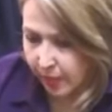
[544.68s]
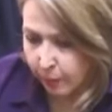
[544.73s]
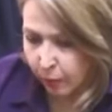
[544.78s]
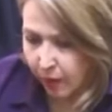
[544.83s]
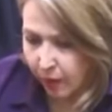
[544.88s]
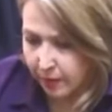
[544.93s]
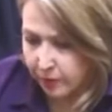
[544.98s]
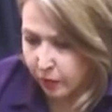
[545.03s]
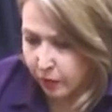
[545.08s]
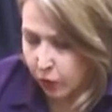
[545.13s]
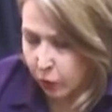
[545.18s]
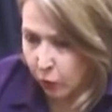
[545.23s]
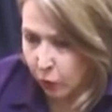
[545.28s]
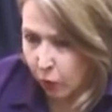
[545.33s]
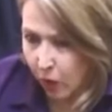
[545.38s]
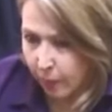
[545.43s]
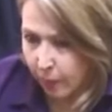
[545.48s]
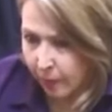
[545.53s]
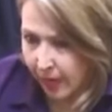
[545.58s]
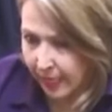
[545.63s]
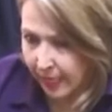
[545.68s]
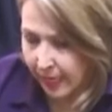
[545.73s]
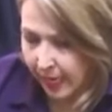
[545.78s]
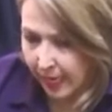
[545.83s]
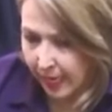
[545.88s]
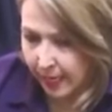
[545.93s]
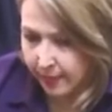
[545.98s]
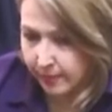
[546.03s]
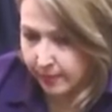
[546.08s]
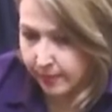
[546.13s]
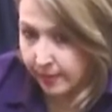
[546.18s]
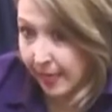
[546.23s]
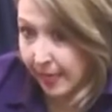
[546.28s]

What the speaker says: prosecutor on my case.